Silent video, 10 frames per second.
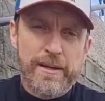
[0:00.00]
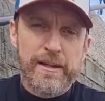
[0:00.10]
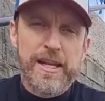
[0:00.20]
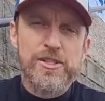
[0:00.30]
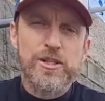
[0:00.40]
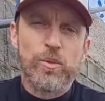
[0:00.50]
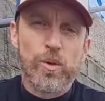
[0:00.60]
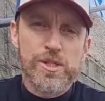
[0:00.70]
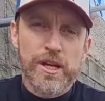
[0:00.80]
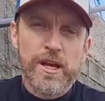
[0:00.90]
paddle into the
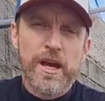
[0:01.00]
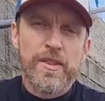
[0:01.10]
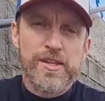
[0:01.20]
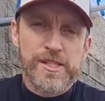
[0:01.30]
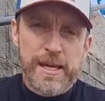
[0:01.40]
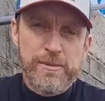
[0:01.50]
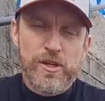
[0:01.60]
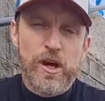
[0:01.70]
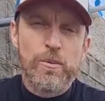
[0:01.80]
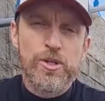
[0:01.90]
water. At the same
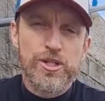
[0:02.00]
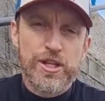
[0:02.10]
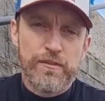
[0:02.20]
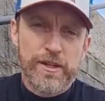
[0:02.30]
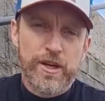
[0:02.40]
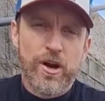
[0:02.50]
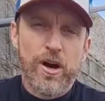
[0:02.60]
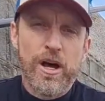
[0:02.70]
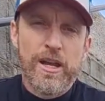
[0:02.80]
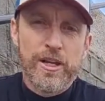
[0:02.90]
time, we're shifting
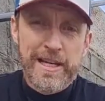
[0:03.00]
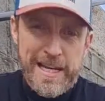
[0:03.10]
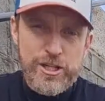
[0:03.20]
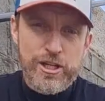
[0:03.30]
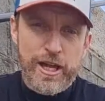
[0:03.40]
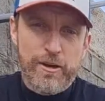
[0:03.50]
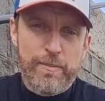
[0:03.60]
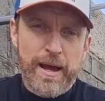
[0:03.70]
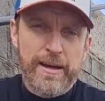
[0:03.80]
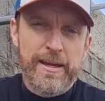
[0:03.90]
our leash leg
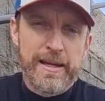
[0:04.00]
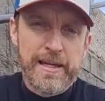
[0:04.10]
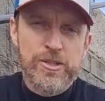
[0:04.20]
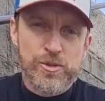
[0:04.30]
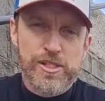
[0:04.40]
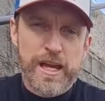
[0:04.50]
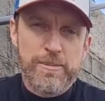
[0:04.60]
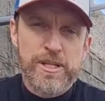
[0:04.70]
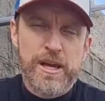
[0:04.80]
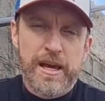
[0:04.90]
back in little
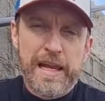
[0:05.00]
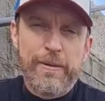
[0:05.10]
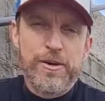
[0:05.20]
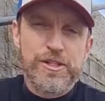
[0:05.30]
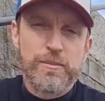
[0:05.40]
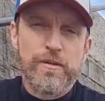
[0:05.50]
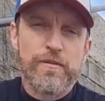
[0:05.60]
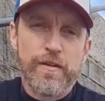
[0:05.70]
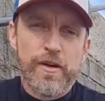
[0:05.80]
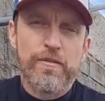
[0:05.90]
steps, allowing us to move
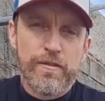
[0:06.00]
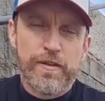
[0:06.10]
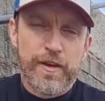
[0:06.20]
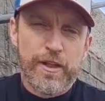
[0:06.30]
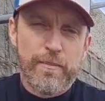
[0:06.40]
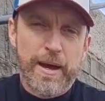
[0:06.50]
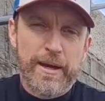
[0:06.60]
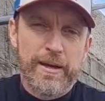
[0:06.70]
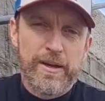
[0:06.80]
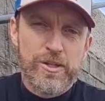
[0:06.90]
further and further back
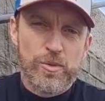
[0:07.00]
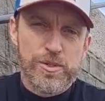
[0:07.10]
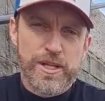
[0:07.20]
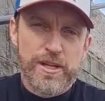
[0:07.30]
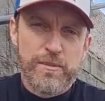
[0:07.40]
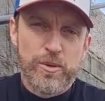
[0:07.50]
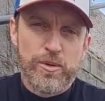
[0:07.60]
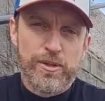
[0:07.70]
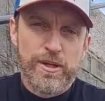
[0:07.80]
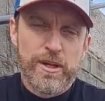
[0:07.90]
towards the end of the
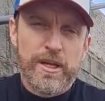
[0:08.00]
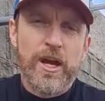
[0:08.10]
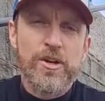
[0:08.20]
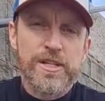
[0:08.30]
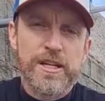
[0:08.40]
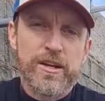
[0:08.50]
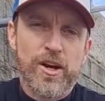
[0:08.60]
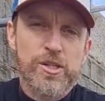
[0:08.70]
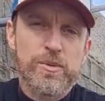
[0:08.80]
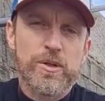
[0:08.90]
board. Okay, ideally,
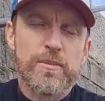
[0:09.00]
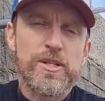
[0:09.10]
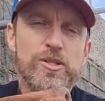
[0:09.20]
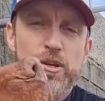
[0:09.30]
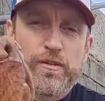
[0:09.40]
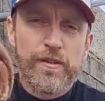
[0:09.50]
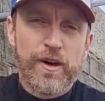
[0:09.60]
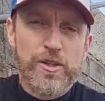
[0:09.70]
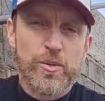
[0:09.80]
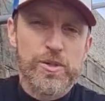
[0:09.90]
guys, we don't want to be too
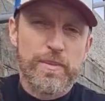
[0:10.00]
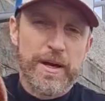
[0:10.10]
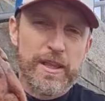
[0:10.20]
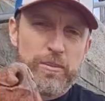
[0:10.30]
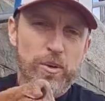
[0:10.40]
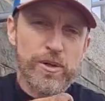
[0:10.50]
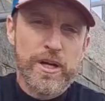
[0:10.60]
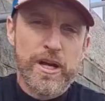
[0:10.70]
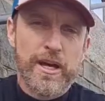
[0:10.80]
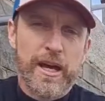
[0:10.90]
far towards the back of the board,
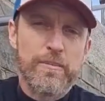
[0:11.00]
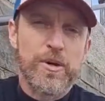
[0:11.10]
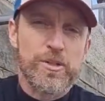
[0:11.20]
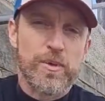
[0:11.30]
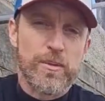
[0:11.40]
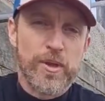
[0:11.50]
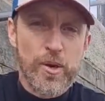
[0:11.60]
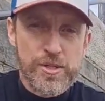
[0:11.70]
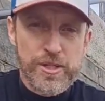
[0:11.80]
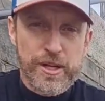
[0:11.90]
okay, because the
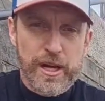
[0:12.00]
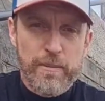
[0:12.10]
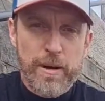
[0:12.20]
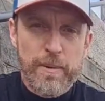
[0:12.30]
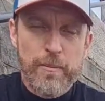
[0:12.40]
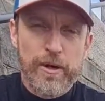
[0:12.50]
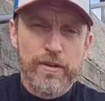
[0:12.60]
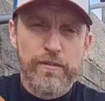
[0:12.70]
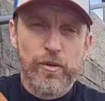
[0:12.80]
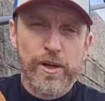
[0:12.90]
nose is going to come up and we're
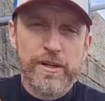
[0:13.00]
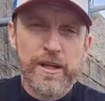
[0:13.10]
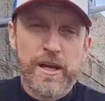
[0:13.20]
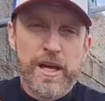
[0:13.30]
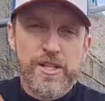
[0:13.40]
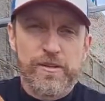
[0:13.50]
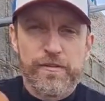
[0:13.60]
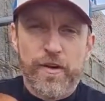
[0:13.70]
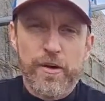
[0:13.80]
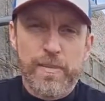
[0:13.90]
going to fall in. It's a
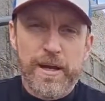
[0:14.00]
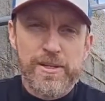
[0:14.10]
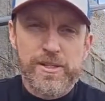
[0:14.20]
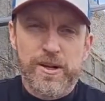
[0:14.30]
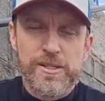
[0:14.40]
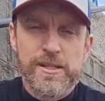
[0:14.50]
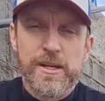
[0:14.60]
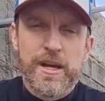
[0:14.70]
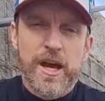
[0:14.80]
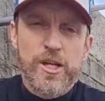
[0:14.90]
fine balance, guys.
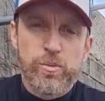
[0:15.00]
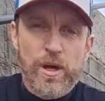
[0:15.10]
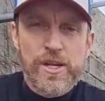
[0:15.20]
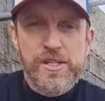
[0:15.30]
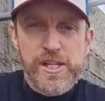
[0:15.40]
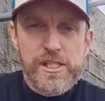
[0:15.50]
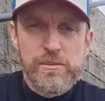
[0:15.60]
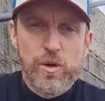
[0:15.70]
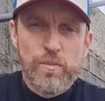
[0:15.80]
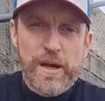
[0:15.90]
As well as these
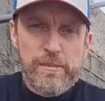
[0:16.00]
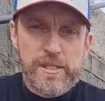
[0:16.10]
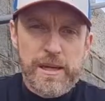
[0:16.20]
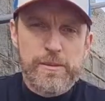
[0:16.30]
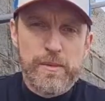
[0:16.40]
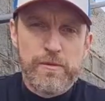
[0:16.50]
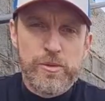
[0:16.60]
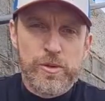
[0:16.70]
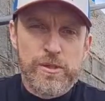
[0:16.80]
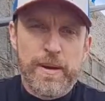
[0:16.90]
small baby steps moving
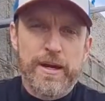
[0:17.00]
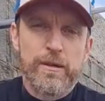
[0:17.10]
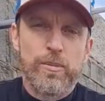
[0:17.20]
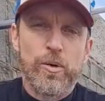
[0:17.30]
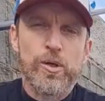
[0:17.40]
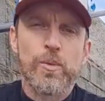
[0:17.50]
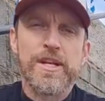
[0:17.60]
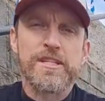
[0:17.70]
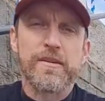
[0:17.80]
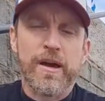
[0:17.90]
towards the back of the board, we
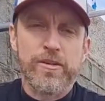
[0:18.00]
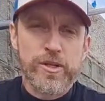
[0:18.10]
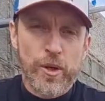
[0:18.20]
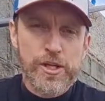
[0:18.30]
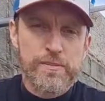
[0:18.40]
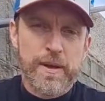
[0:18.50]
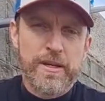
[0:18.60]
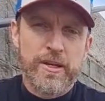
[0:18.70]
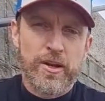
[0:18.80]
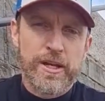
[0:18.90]
need to have a nice
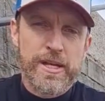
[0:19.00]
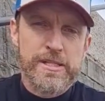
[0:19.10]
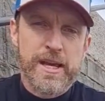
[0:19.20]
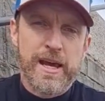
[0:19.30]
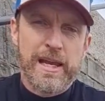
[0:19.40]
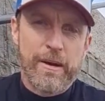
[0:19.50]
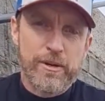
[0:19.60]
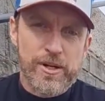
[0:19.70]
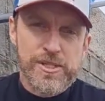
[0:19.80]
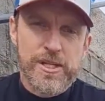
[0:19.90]
bend in our knees,
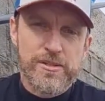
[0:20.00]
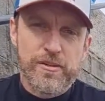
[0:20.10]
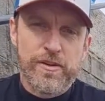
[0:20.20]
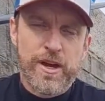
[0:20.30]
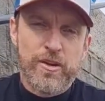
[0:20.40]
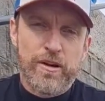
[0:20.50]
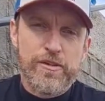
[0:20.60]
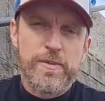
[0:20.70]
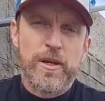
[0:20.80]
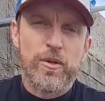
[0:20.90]
allowing our center of
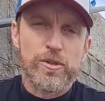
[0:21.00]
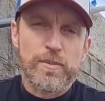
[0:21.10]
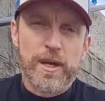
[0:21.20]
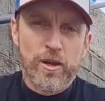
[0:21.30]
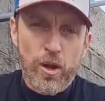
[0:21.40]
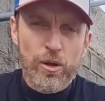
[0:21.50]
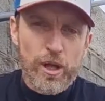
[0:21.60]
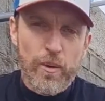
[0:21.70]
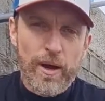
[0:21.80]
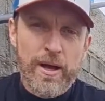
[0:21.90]
gravity to be a lot
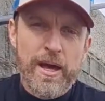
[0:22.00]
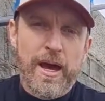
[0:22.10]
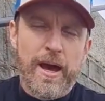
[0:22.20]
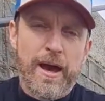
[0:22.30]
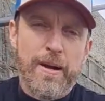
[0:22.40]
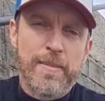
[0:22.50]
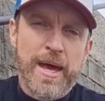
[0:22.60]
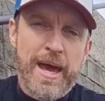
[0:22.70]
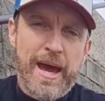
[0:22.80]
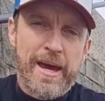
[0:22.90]
lower
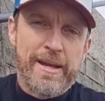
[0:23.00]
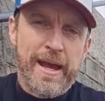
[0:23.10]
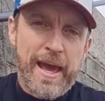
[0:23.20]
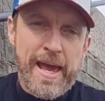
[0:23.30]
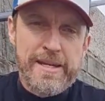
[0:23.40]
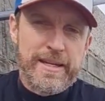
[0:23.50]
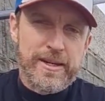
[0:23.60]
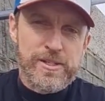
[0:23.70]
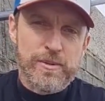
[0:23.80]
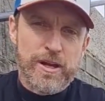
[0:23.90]
and aiding
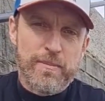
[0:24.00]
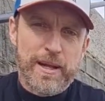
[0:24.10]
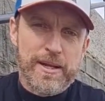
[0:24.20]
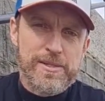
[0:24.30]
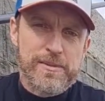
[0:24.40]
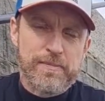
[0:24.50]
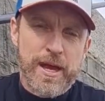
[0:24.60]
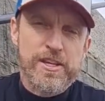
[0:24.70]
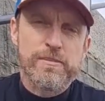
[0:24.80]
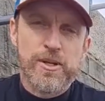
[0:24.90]
us with our balance.
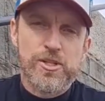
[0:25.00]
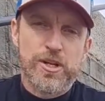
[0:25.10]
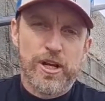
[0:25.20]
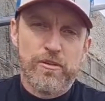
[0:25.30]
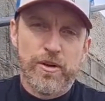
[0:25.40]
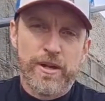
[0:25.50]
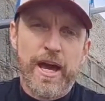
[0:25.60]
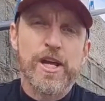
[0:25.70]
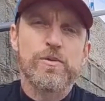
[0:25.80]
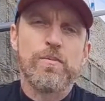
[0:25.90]
As I mentioned earlier on,
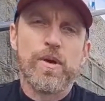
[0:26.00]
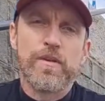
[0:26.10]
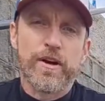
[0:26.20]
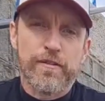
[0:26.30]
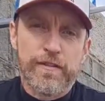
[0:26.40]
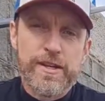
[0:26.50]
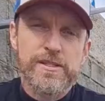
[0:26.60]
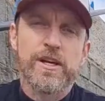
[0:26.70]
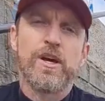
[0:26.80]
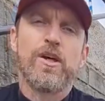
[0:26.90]
as we're moving our
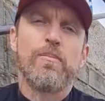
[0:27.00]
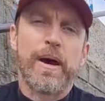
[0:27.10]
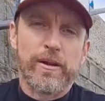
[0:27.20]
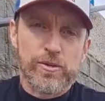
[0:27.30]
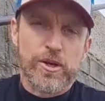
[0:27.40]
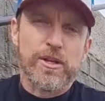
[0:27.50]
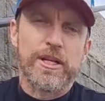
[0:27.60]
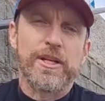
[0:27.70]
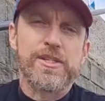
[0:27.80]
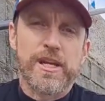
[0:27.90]
feet, paddle is going
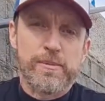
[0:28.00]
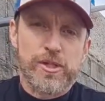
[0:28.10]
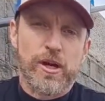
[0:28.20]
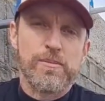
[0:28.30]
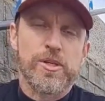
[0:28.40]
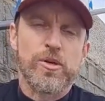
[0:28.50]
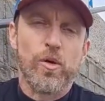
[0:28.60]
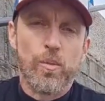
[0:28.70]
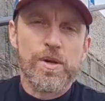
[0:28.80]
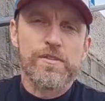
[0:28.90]
in at the same time, so you
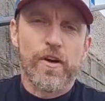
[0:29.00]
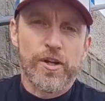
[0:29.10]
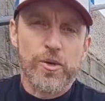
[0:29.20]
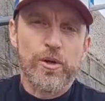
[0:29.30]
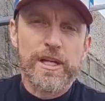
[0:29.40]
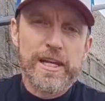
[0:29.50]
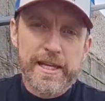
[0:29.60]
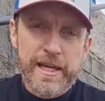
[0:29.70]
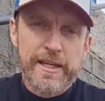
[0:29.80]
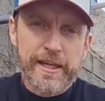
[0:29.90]
almost find you're
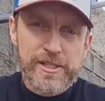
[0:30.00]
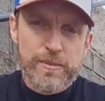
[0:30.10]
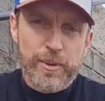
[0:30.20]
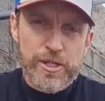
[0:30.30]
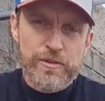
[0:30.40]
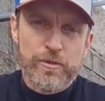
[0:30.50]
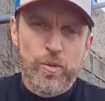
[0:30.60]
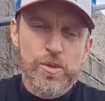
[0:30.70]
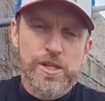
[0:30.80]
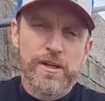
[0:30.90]
leaning in against the pressure of the
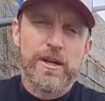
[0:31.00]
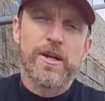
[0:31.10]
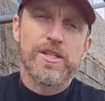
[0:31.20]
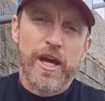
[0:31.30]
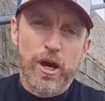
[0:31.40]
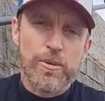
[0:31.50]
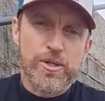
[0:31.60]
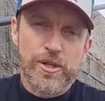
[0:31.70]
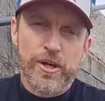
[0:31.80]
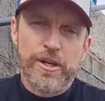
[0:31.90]
water to help you
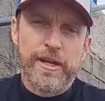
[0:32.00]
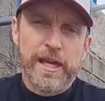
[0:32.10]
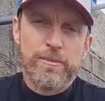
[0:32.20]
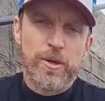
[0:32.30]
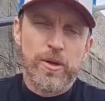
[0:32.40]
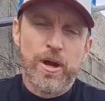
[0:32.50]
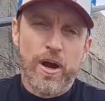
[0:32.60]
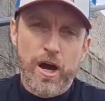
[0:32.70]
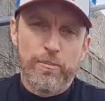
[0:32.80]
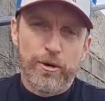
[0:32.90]
turn and keep you
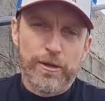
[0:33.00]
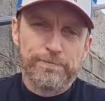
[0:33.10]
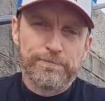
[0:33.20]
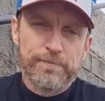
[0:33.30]
upright.